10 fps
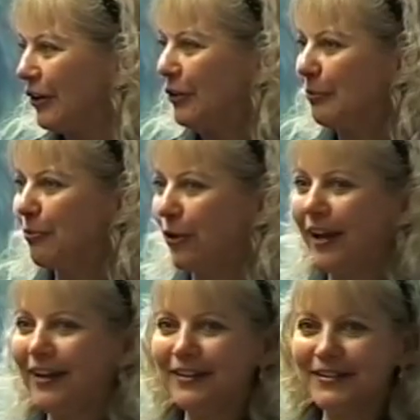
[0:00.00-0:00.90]
your
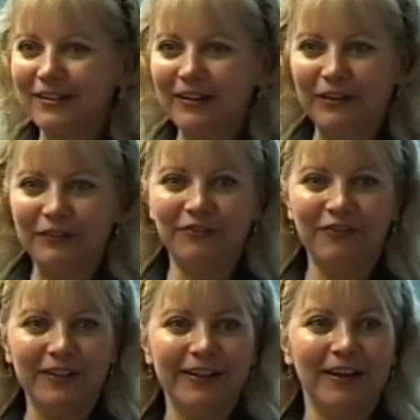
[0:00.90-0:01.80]
brains kind of
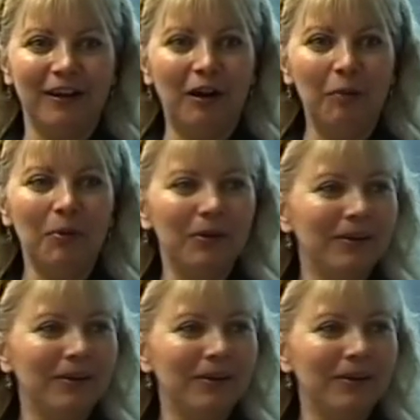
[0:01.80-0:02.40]
filling up?